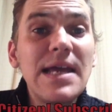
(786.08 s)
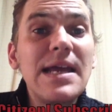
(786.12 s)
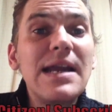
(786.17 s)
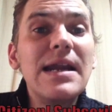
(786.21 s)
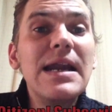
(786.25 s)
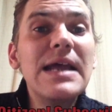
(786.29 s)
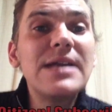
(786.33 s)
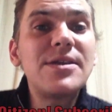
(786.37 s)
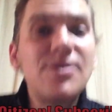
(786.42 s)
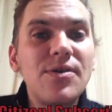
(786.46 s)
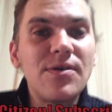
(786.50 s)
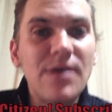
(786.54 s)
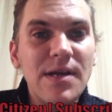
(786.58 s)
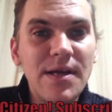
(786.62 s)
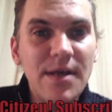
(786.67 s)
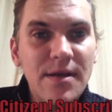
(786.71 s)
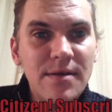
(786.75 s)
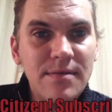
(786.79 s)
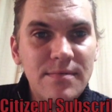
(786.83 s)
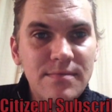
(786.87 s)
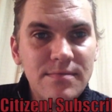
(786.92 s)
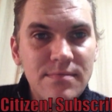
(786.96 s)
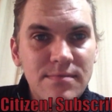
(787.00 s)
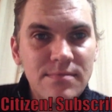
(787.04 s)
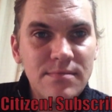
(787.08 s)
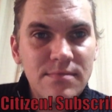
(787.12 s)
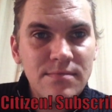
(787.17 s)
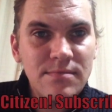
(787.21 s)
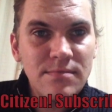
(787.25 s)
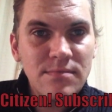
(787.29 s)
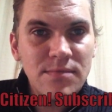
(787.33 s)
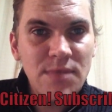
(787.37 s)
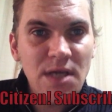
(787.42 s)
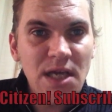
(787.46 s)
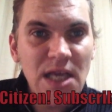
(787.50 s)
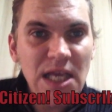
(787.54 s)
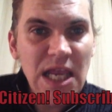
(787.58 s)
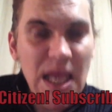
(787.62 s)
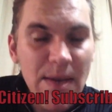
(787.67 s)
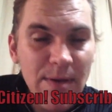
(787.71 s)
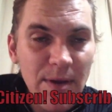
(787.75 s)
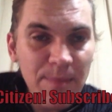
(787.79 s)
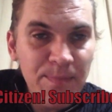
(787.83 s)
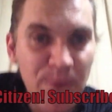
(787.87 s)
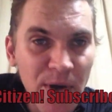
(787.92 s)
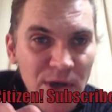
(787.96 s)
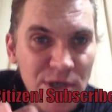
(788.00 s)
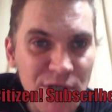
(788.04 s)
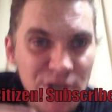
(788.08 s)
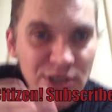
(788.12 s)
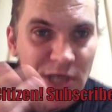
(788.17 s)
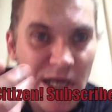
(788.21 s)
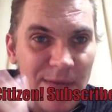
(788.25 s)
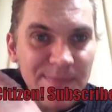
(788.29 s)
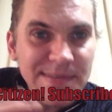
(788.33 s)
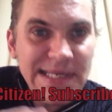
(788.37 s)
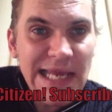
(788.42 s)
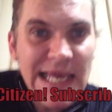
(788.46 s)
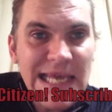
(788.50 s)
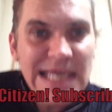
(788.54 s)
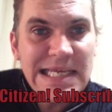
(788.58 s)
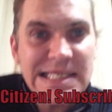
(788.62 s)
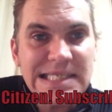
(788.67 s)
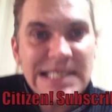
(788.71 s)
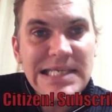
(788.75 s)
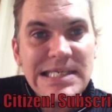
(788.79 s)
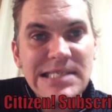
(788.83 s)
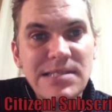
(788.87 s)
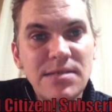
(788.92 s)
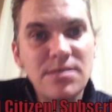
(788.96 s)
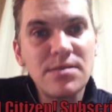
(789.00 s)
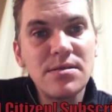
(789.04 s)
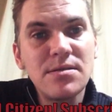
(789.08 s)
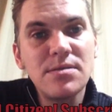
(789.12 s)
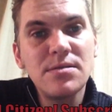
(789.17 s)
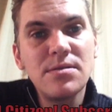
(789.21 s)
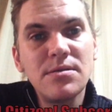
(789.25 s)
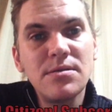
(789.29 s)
Literally. You'd be pushing up daisies.